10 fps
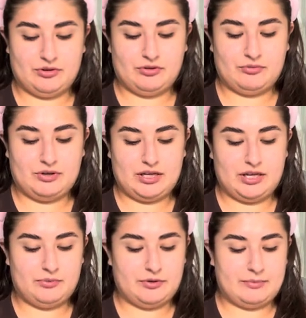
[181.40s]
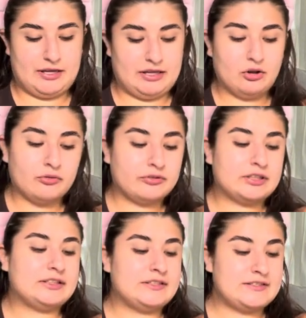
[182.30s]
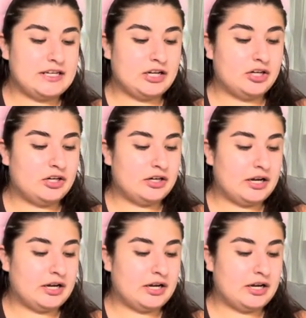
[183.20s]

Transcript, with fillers: go in with my e.l.f. concealer.